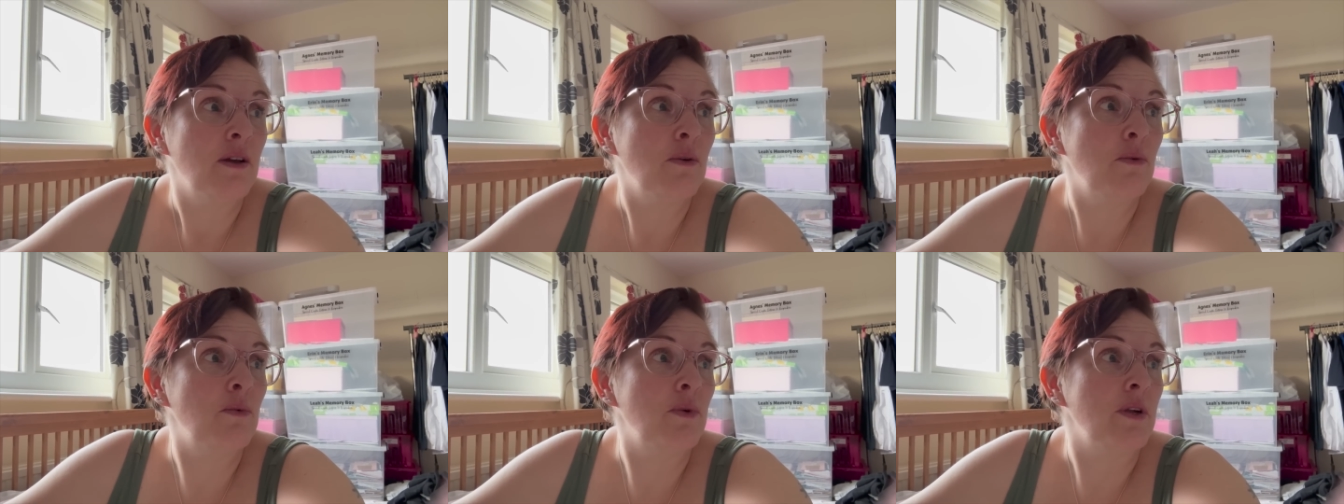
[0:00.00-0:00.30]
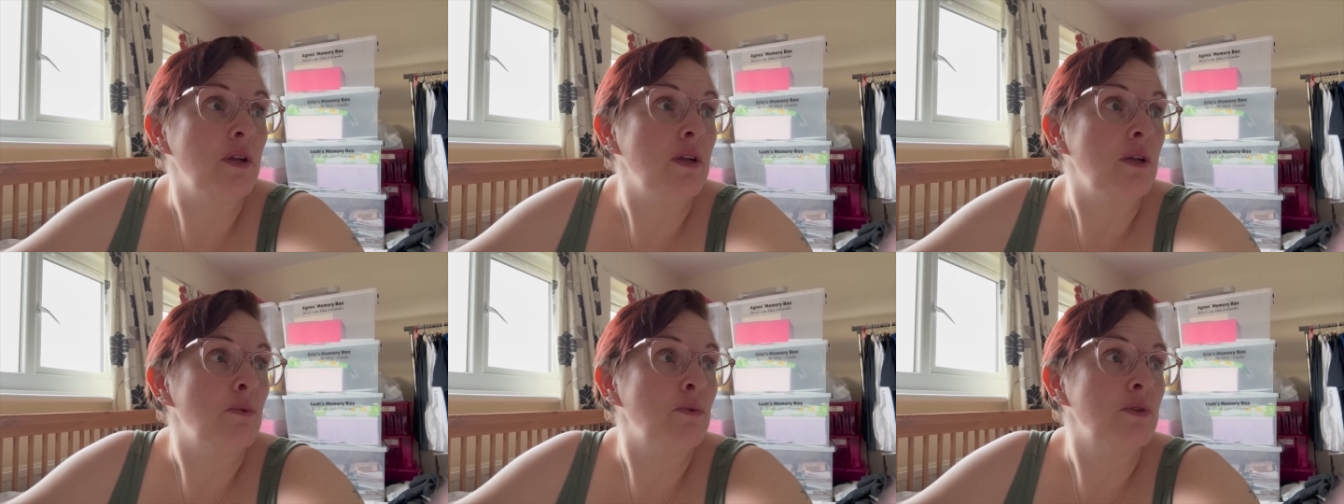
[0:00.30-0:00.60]

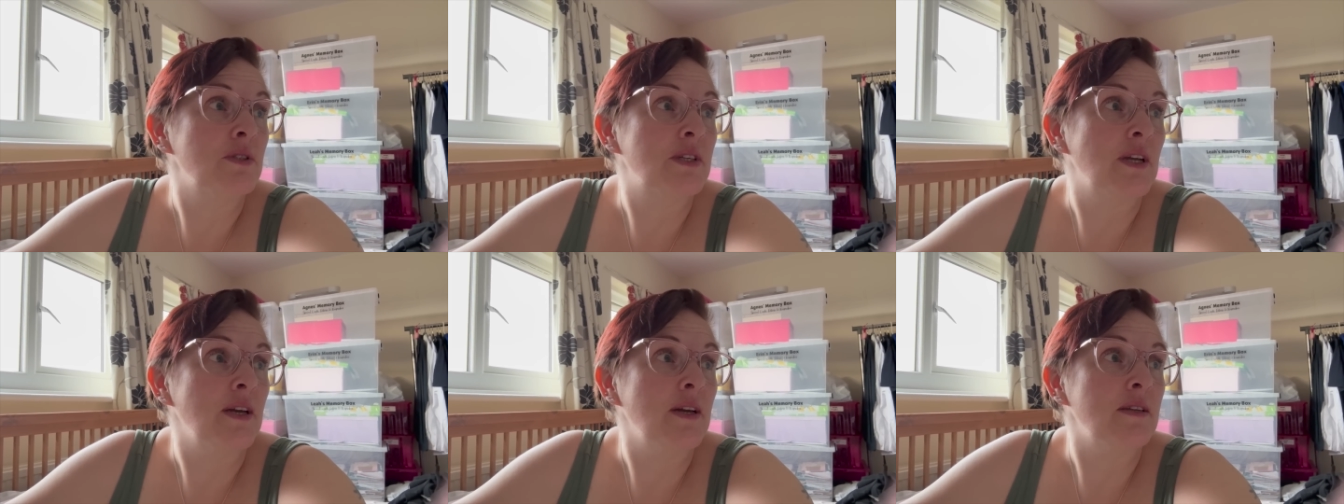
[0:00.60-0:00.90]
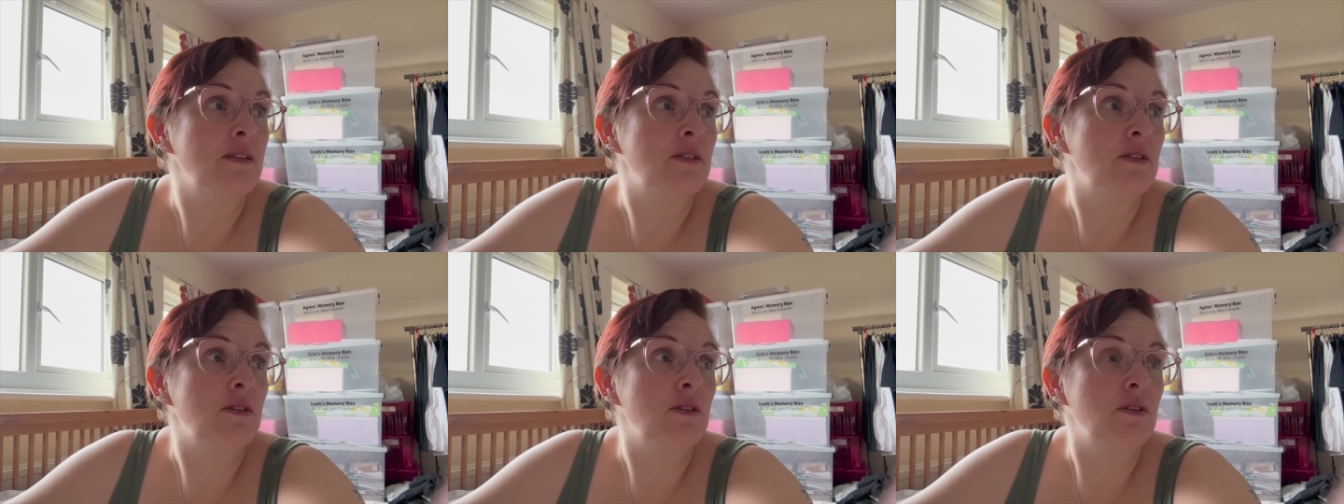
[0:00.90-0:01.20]
we would
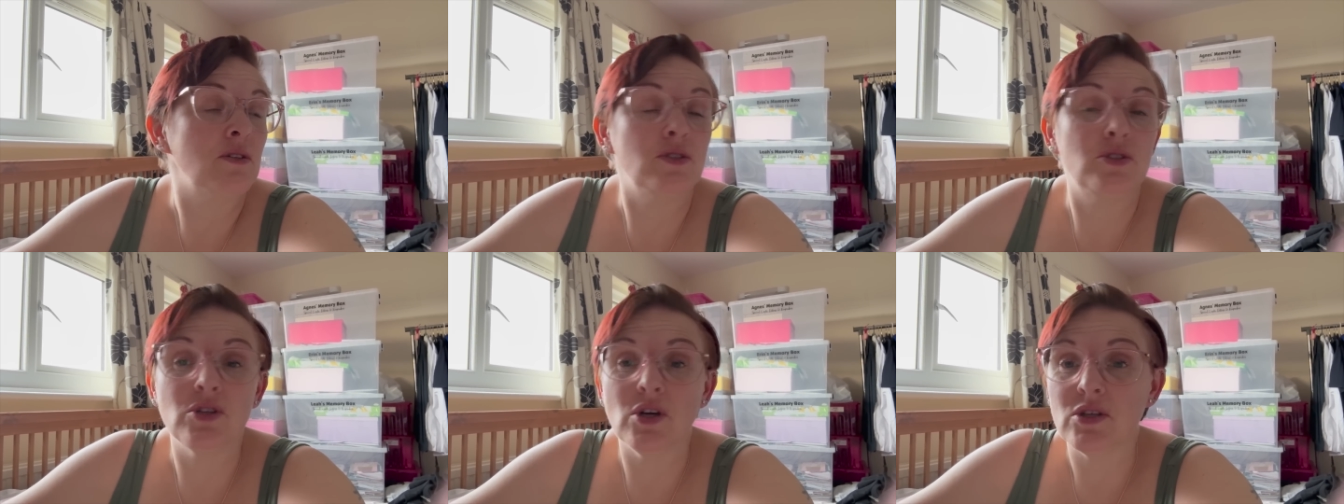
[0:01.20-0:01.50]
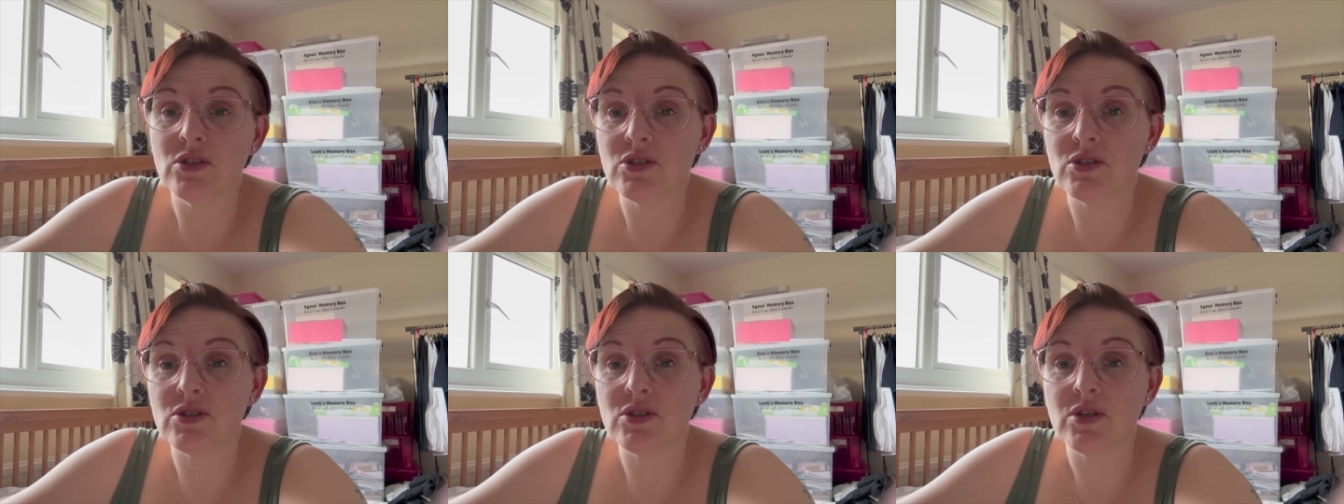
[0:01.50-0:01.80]
get
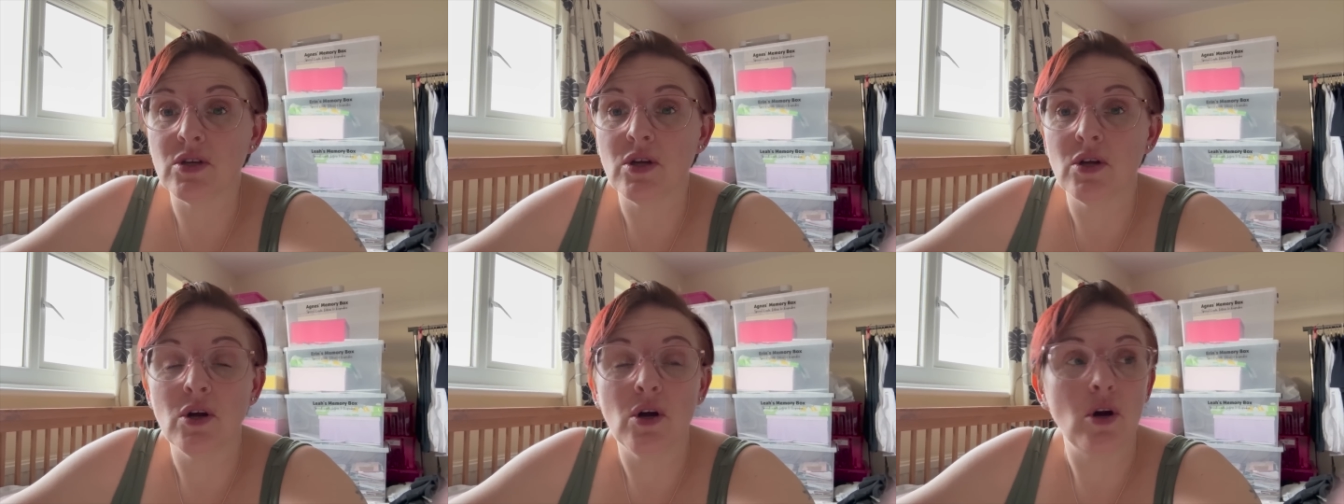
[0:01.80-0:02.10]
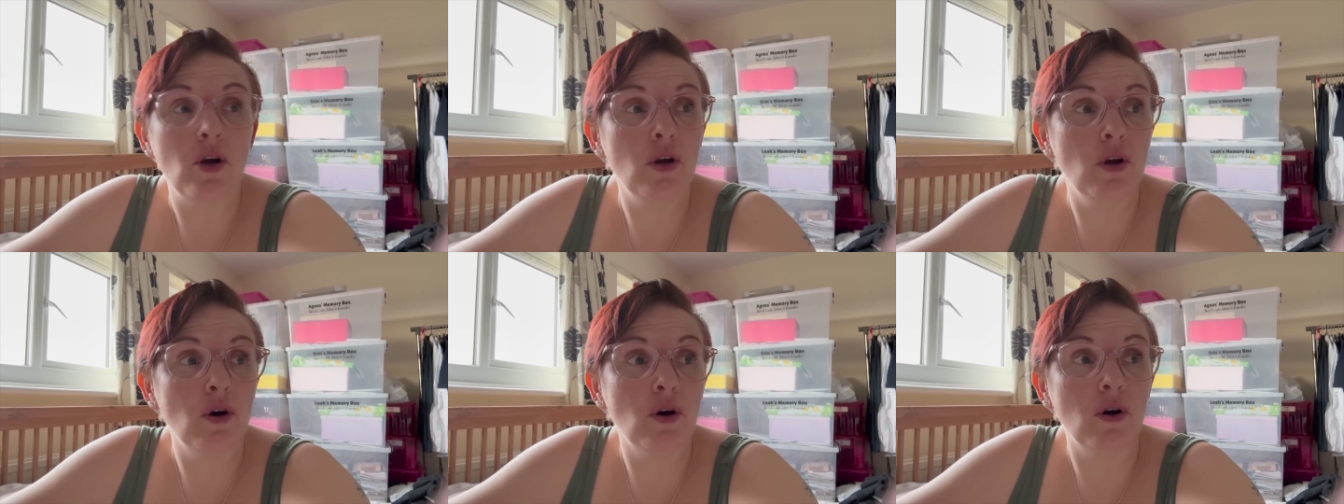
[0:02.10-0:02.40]
judged
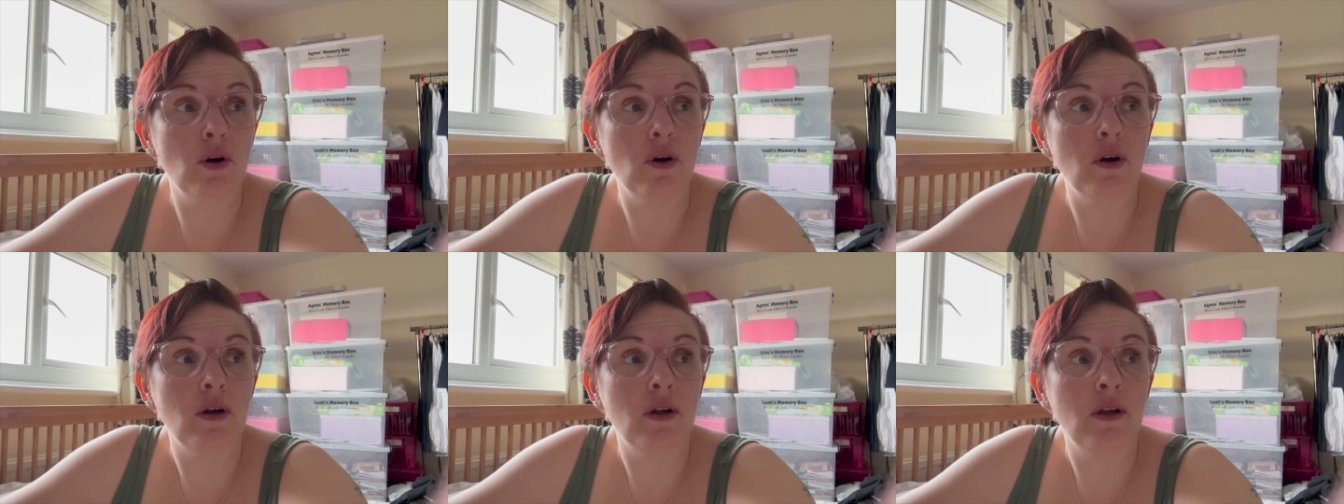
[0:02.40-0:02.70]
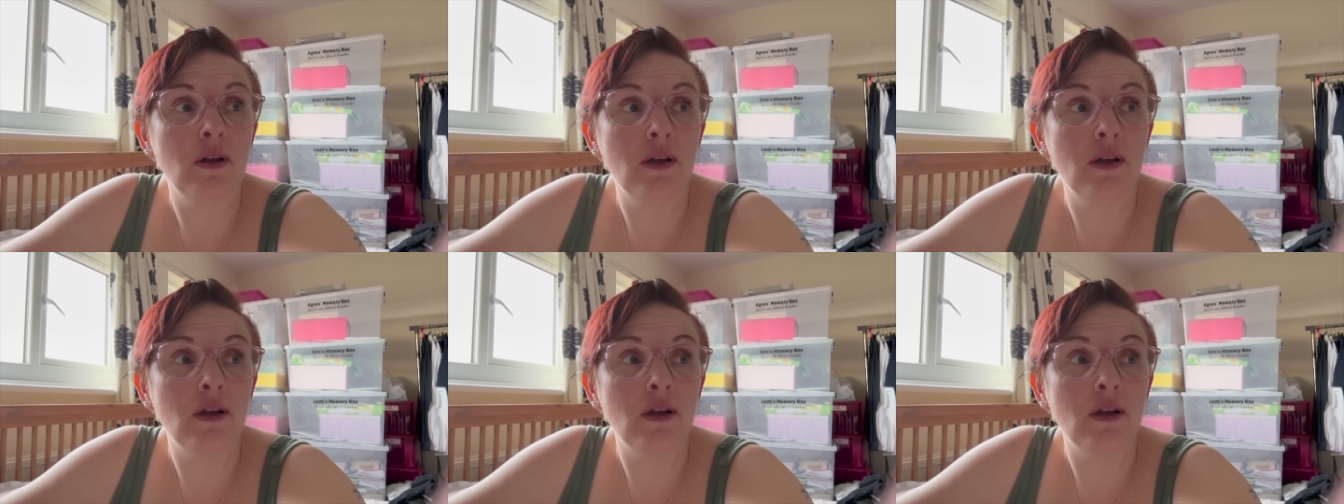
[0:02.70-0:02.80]
a lot.